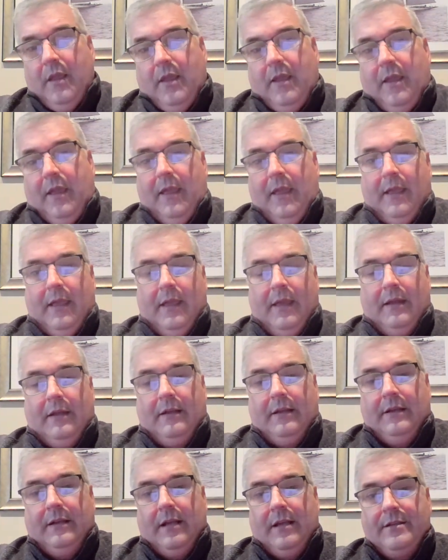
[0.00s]

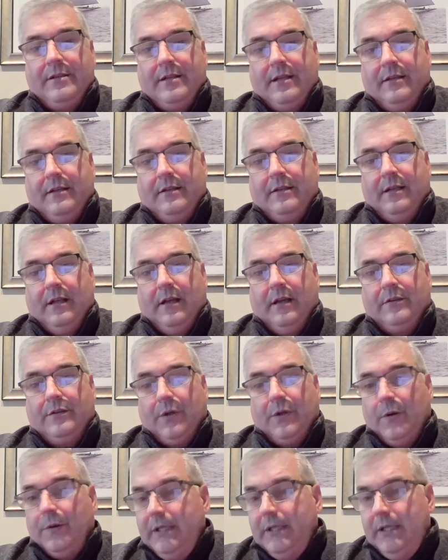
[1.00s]
and I said, uh,
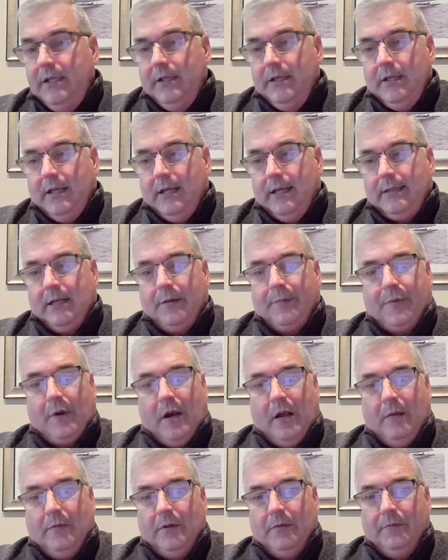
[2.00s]
Tony, I got a
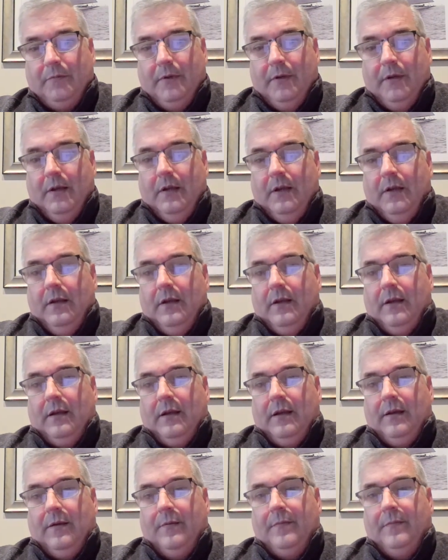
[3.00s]
problem.
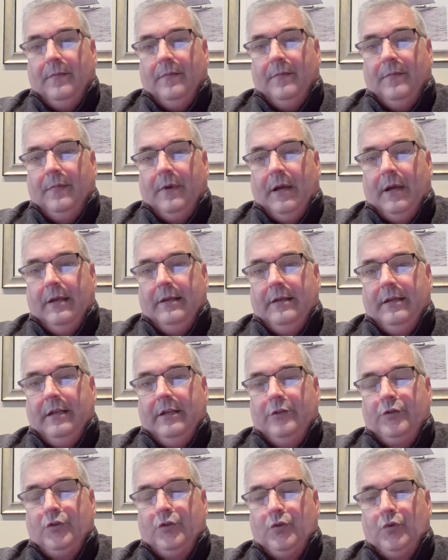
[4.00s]
Um, I
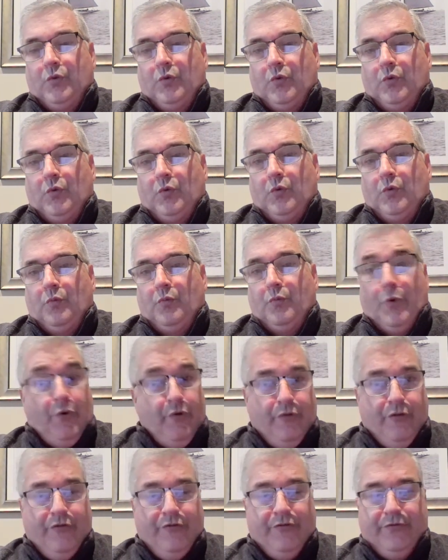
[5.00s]
need to
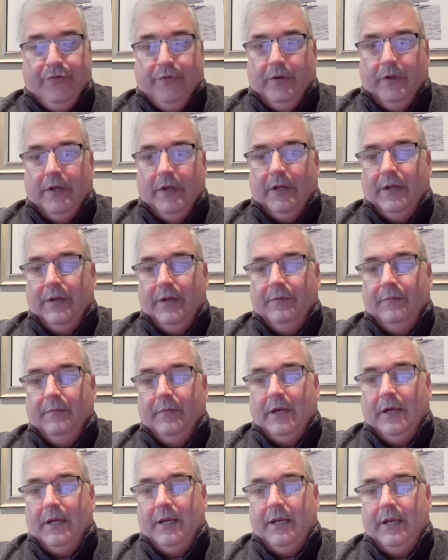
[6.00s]
move uh,
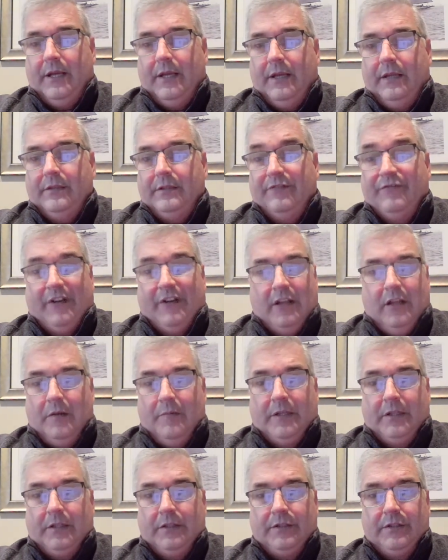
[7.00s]
my
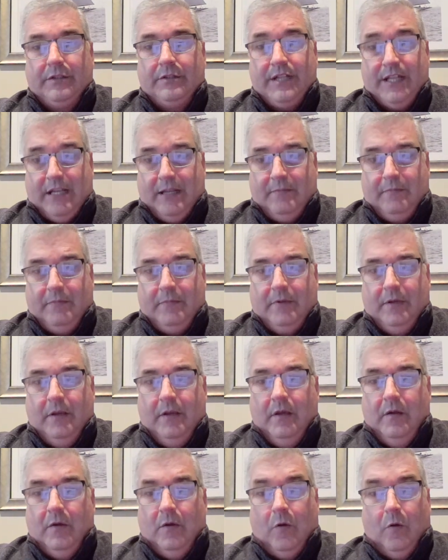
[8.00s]
development team
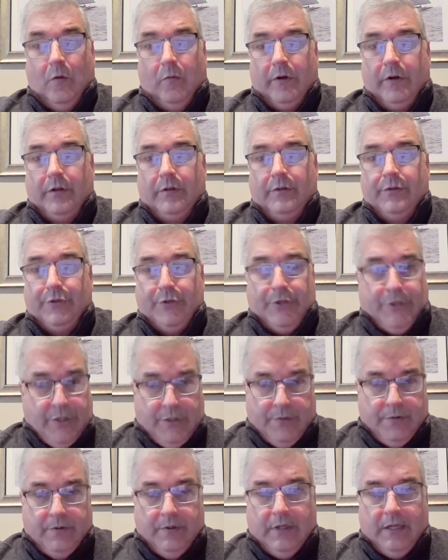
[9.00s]
over to
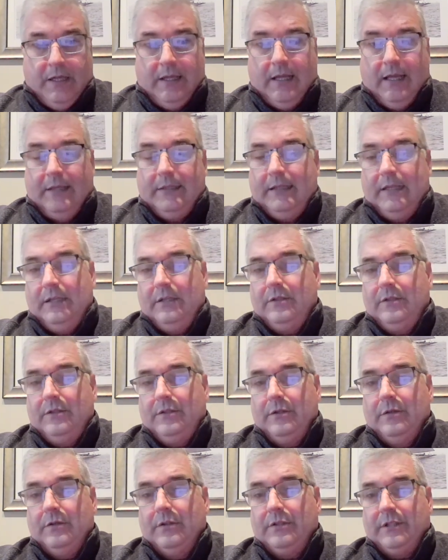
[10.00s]
you. I, I need
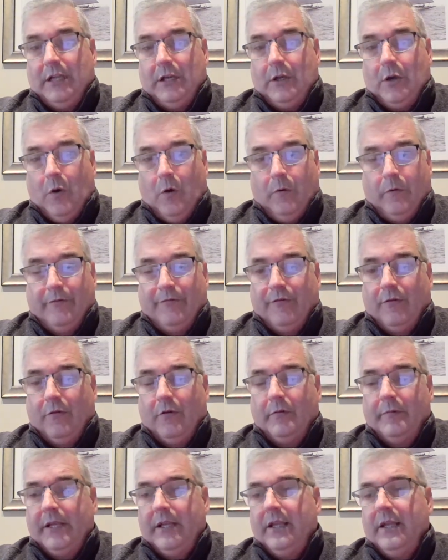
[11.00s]
you to take over
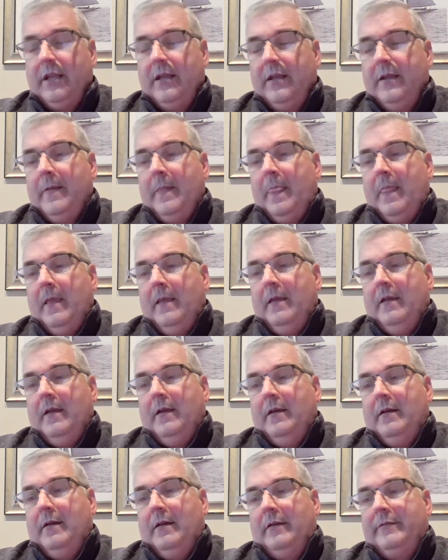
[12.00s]
for me.
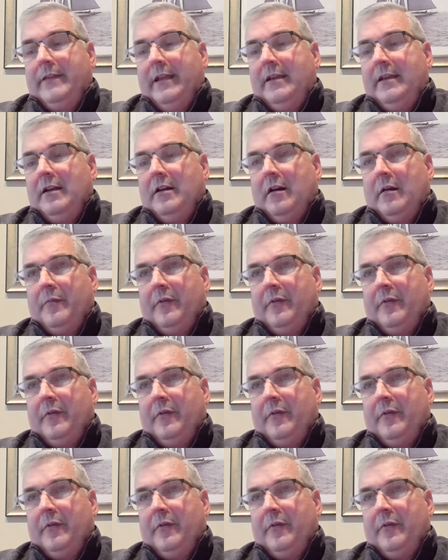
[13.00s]
I think in our